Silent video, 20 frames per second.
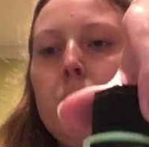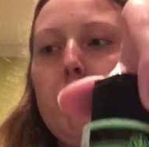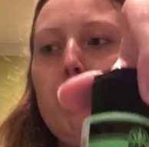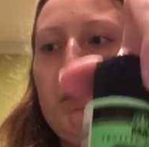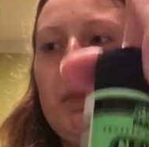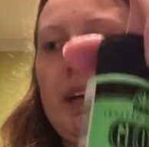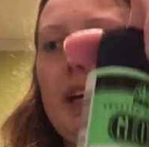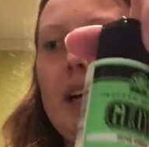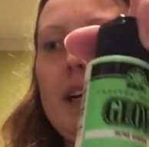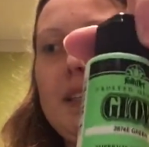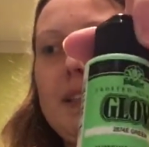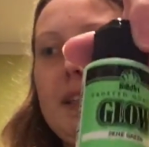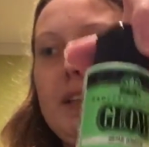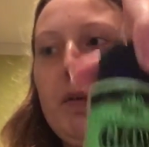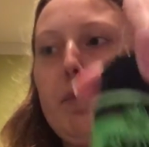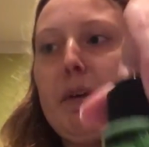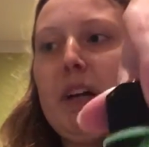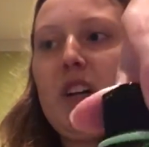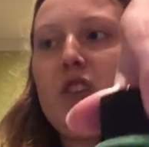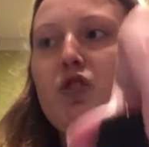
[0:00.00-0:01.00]
because in
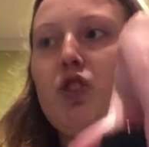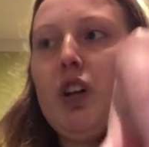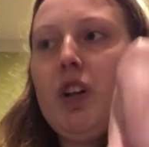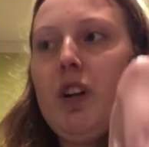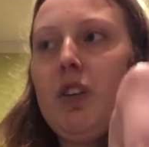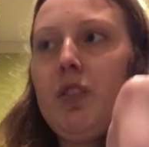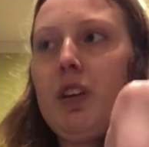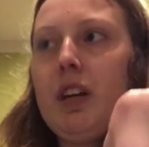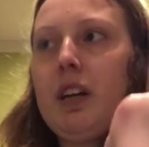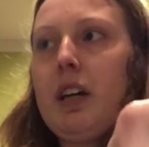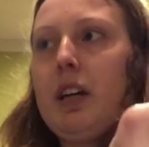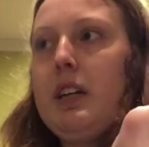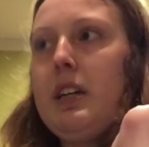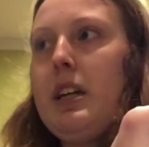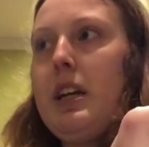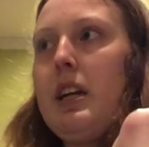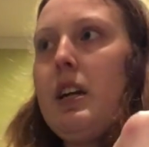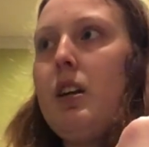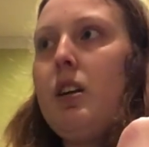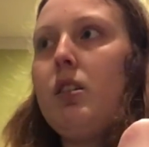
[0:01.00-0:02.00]
the picture there's like
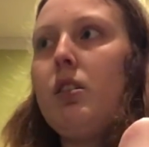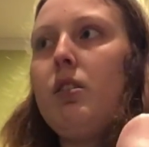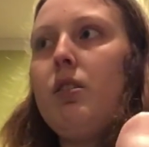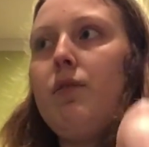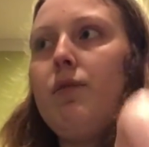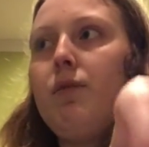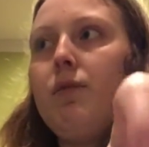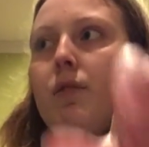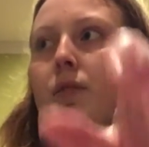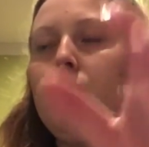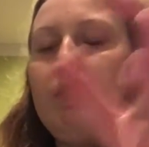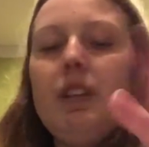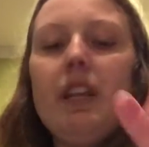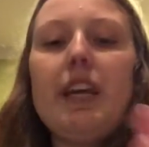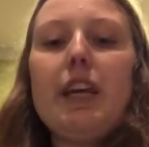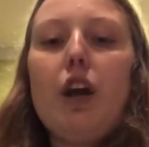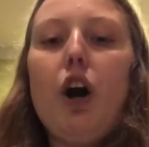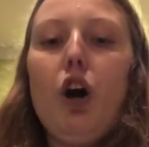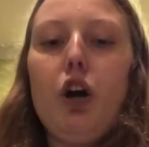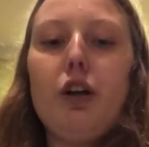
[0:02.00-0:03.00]
a
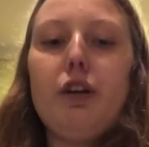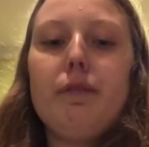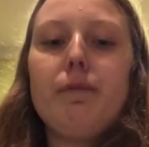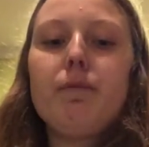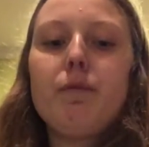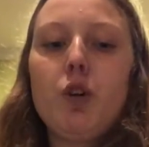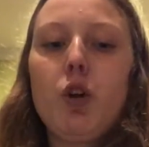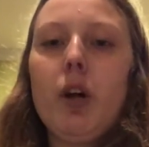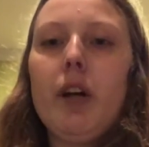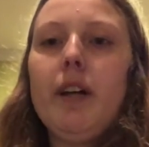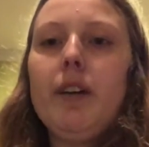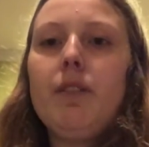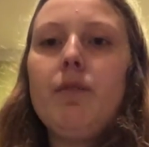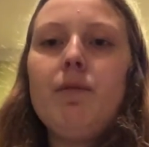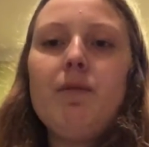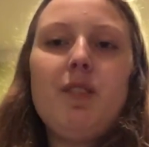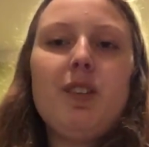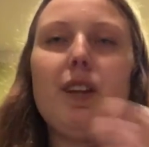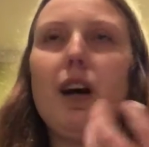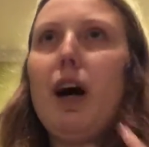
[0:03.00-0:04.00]
neon green.
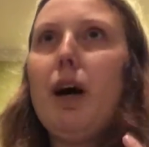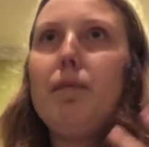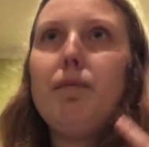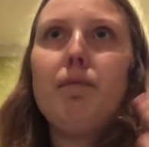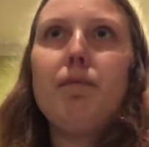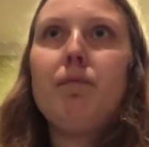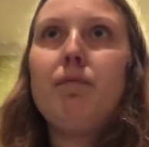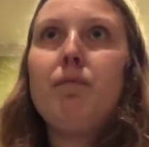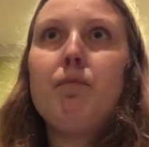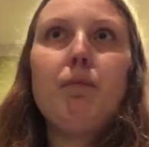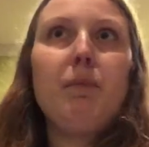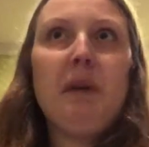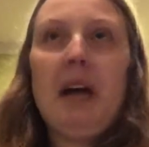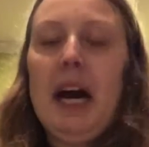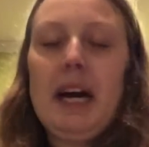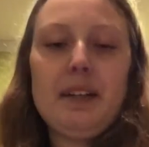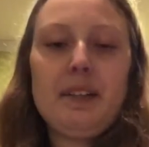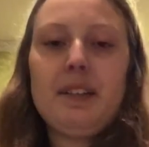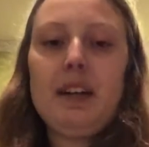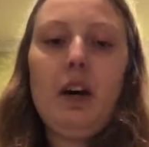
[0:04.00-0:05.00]
It's not
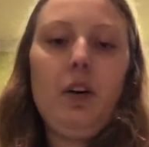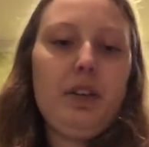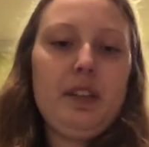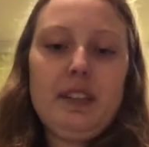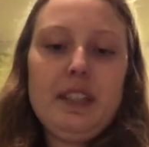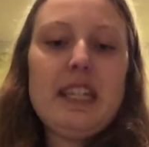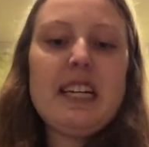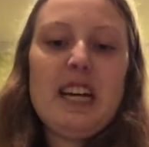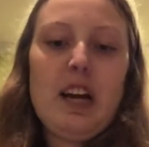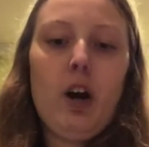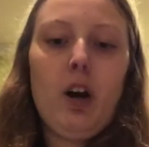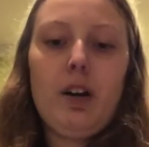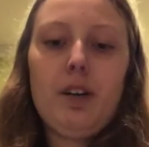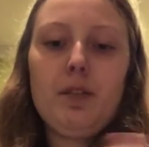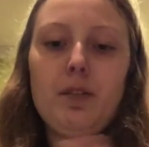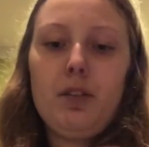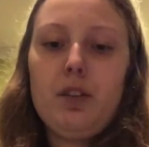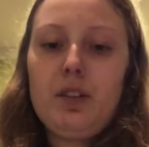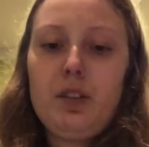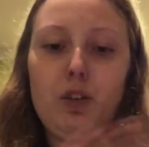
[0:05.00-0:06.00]
pastel, it's neon.
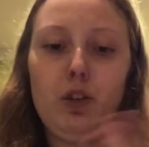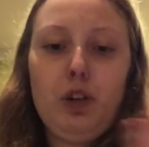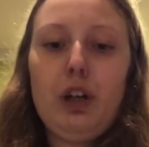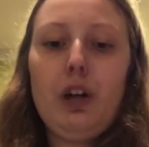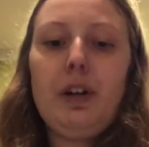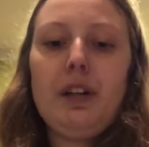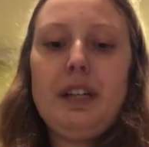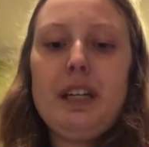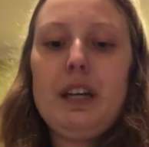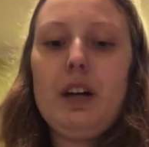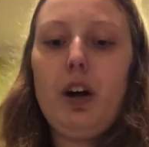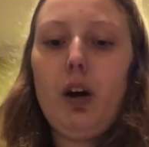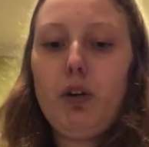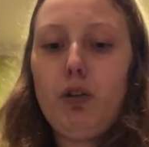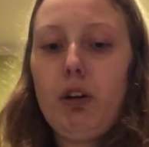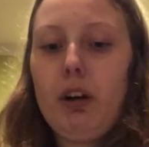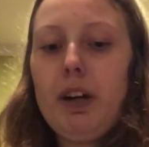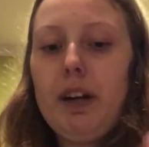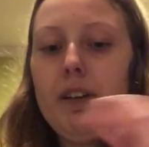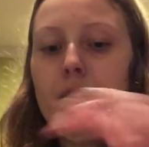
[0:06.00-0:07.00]
It's clearly neon
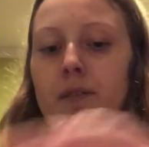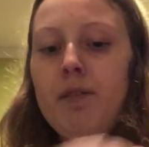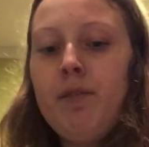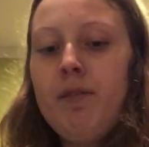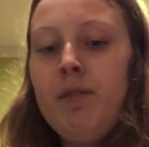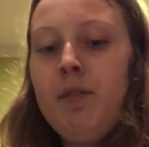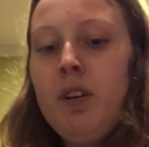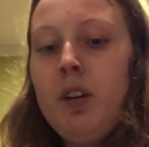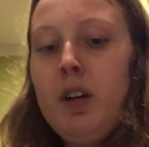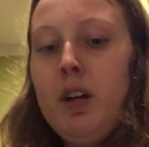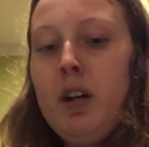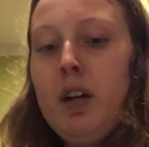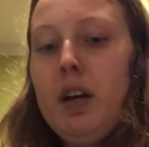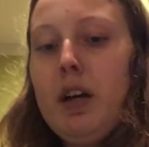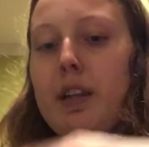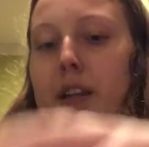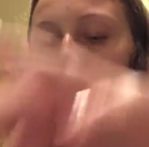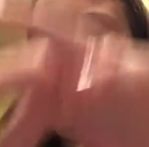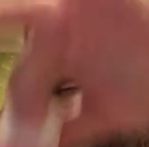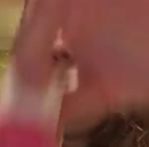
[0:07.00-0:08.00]
green.
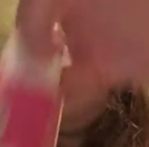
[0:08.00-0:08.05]
And then I